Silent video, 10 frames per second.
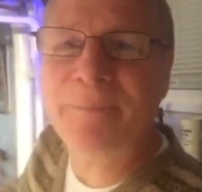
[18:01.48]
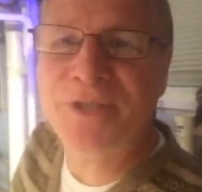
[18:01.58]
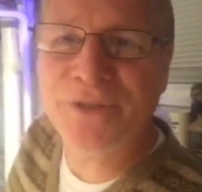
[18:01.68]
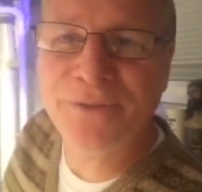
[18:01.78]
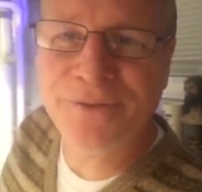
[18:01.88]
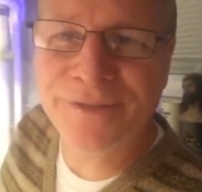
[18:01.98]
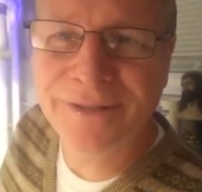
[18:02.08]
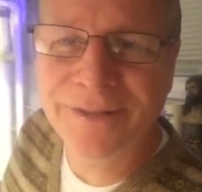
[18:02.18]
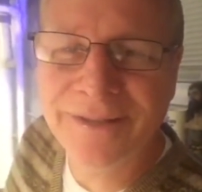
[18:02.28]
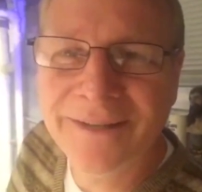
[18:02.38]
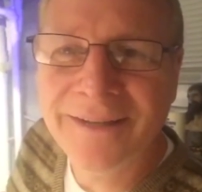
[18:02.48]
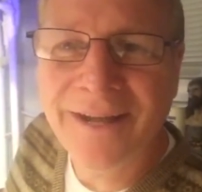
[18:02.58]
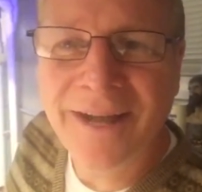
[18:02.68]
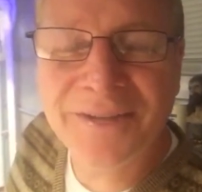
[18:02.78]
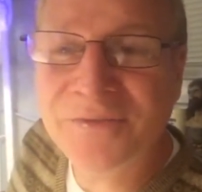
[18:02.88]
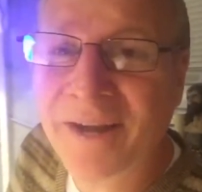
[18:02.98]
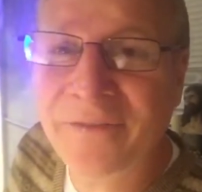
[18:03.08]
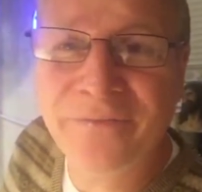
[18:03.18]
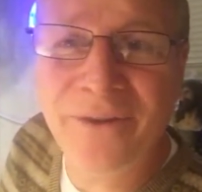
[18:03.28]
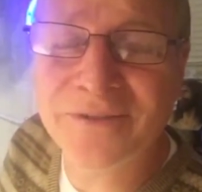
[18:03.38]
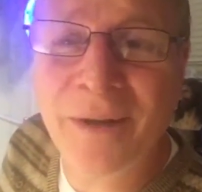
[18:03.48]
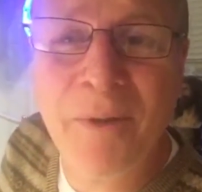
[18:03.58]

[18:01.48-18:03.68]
shoes. That's right, folks. I'm a